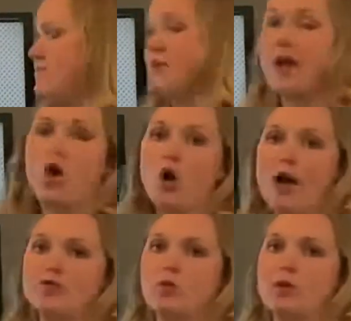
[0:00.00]
they all
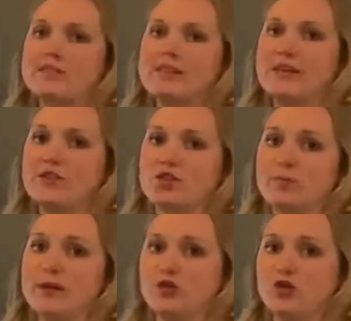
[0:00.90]
have to work together to
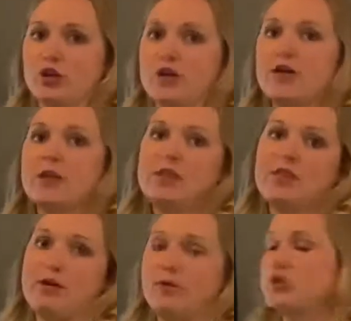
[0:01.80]
make sure that
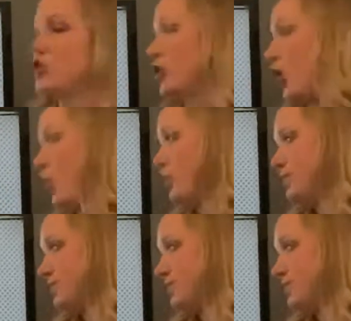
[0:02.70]
they reach the goal.